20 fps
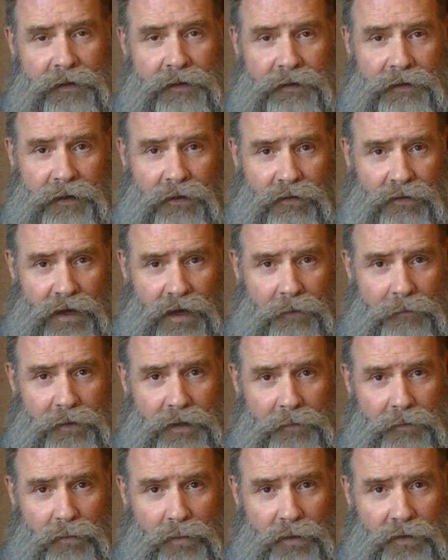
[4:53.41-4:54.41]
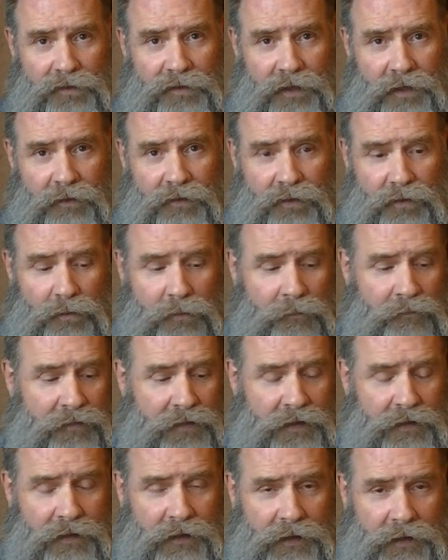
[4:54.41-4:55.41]
Now, a lot of people will tell you
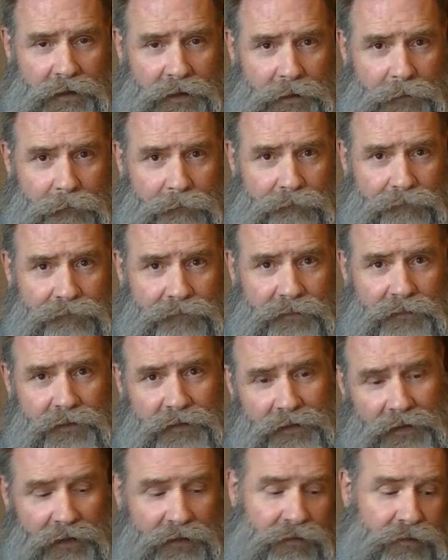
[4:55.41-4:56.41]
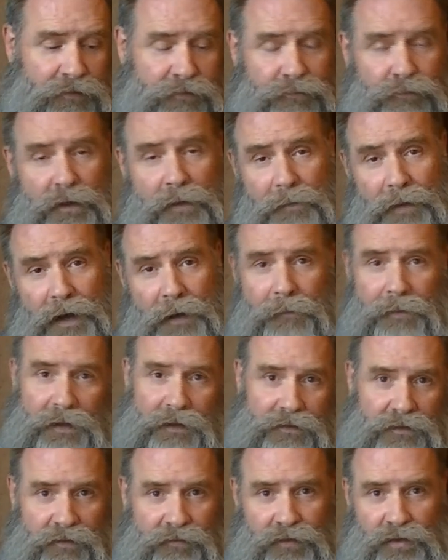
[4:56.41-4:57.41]
get 3
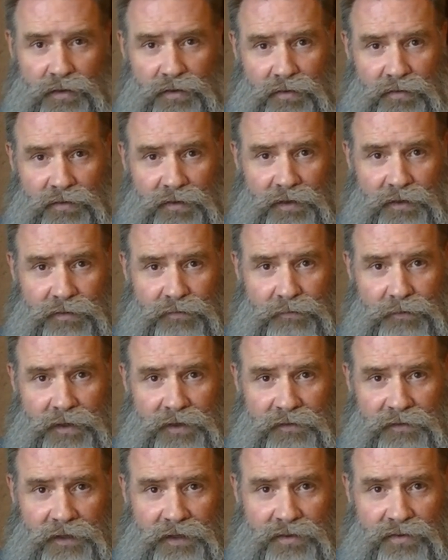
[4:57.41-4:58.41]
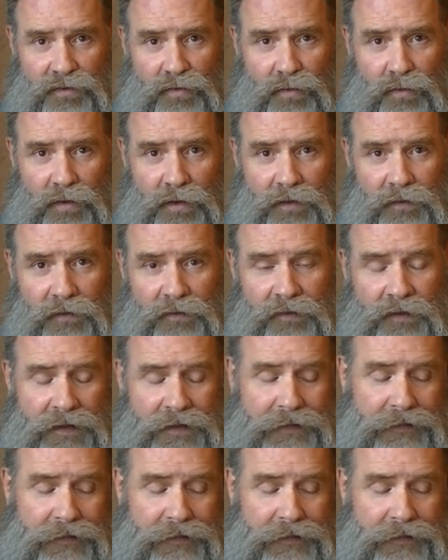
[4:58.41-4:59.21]
pipettes if you're using 3 essential oils.